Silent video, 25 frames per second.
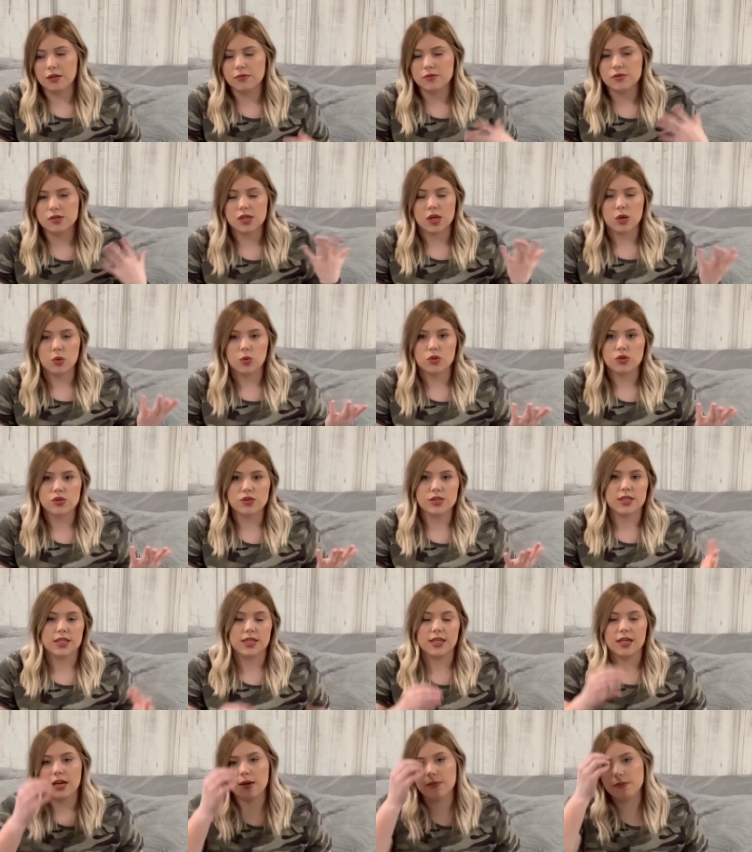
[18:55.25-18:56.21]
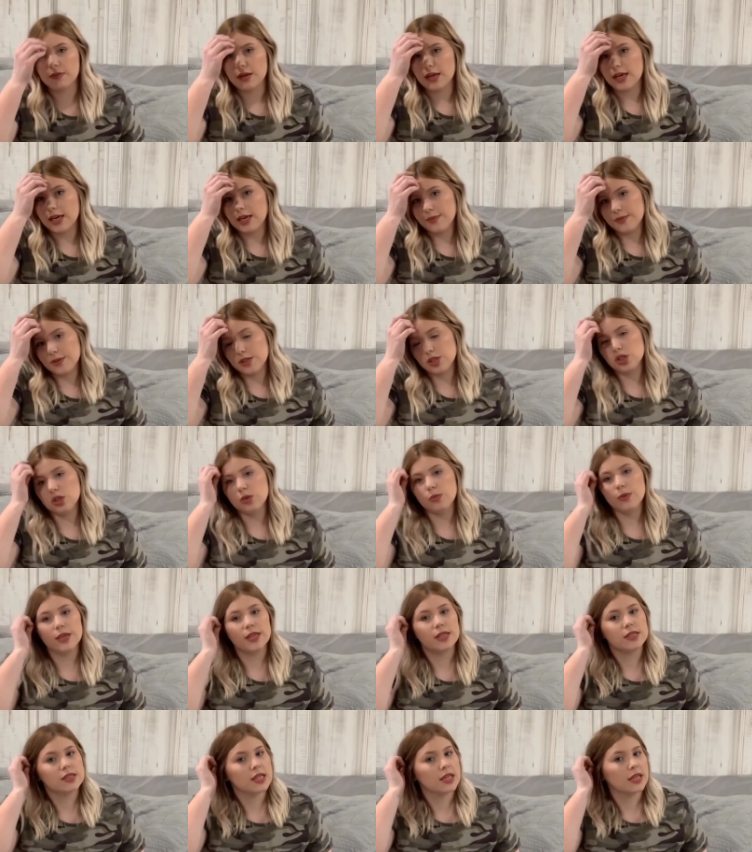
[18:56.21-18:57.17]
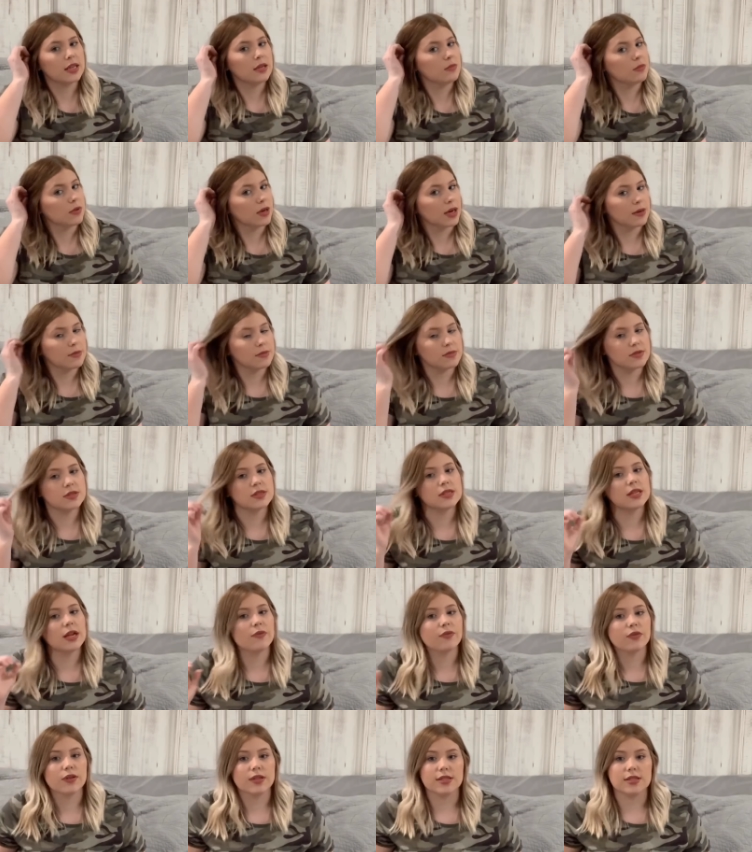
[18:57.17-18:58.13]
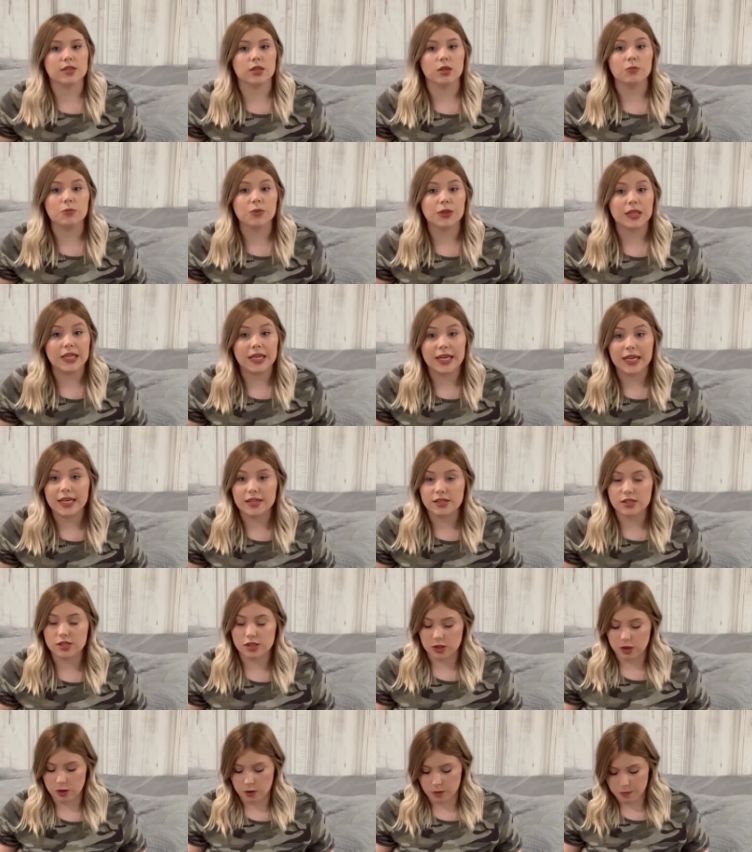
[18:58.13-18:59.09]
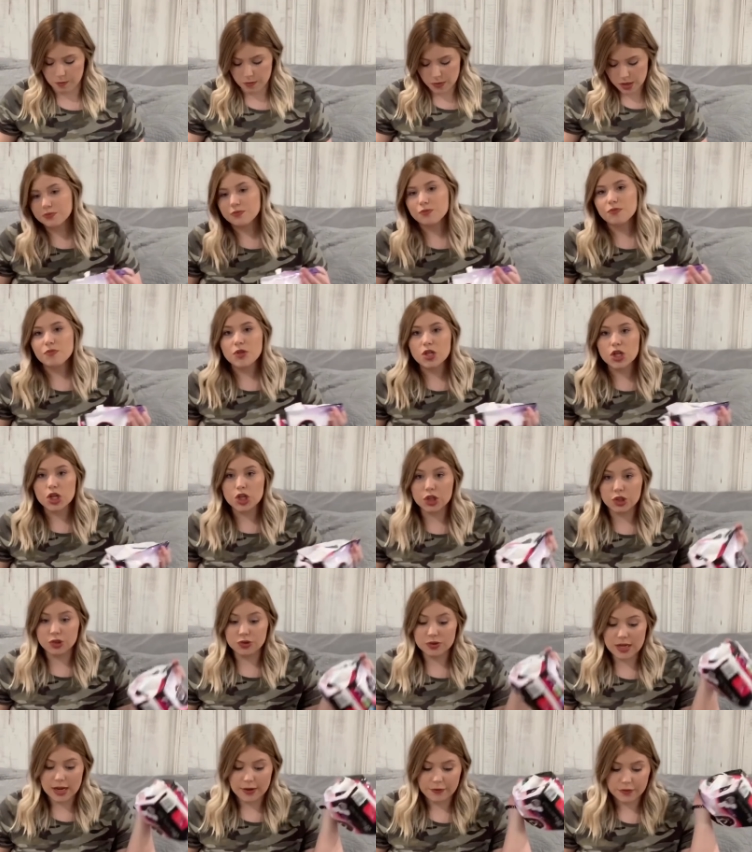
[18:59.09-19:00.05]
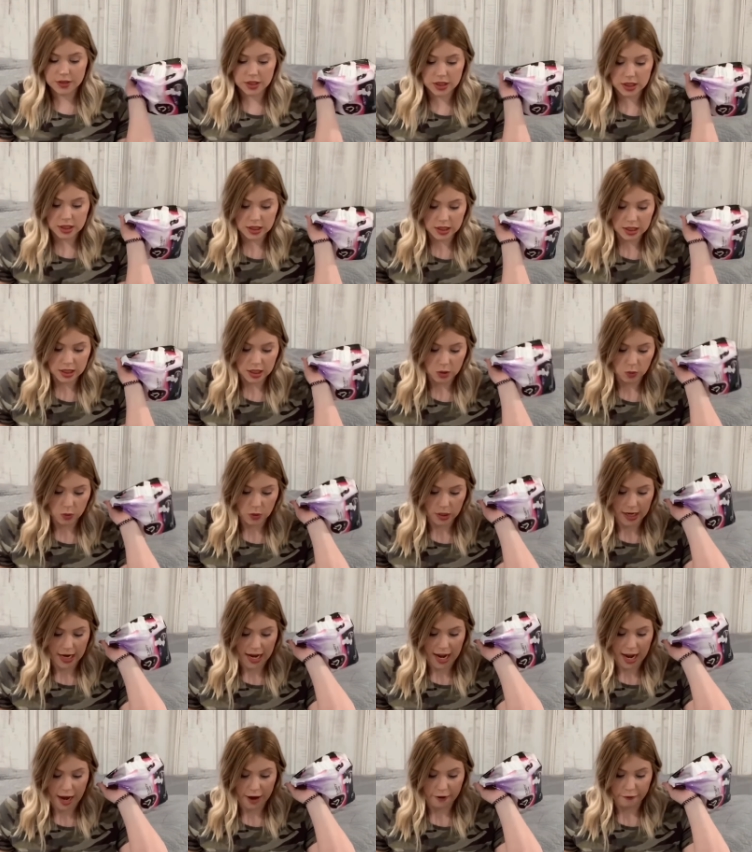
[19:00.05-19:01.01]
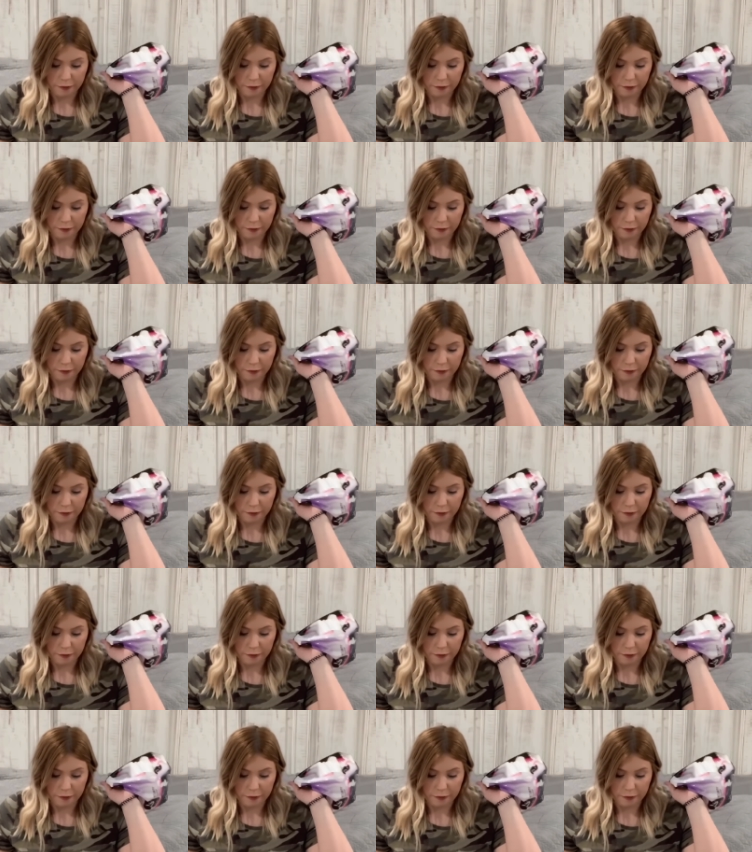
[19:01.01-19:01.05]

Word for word: So we'll see. I'm not even two weeks in, but I'm definitely still bleeding. So you definitely want to have